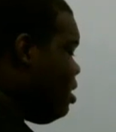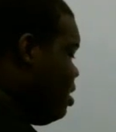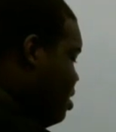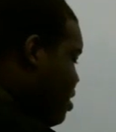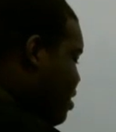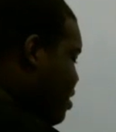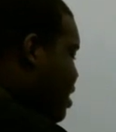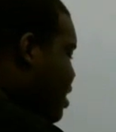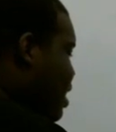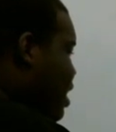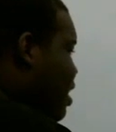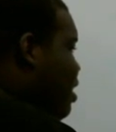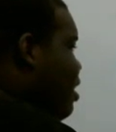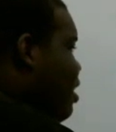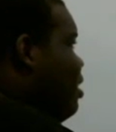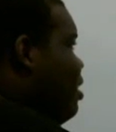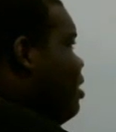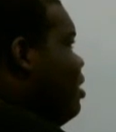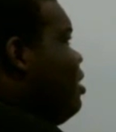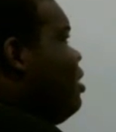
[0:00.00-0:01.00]
Okay,
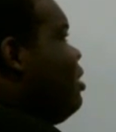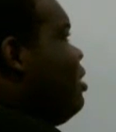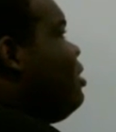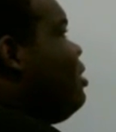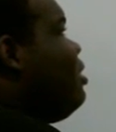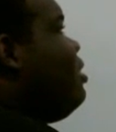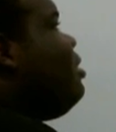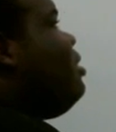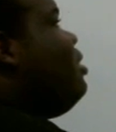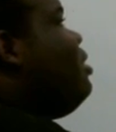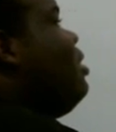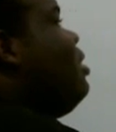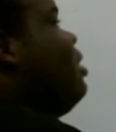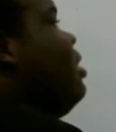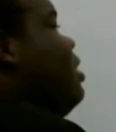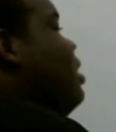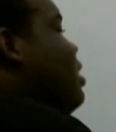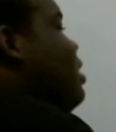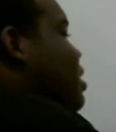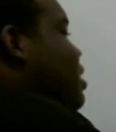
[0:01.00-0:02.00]
good.
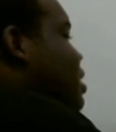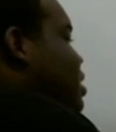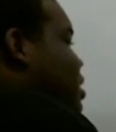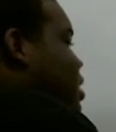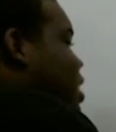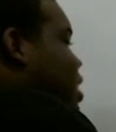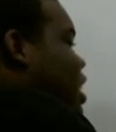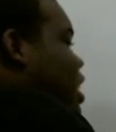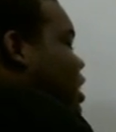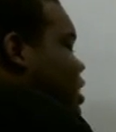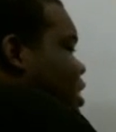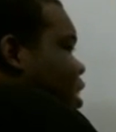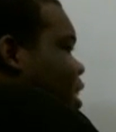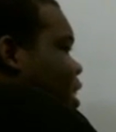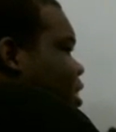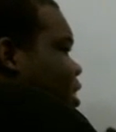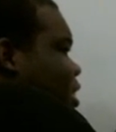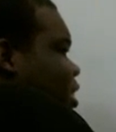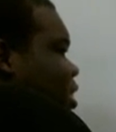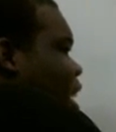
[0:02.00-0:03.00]
So that's just a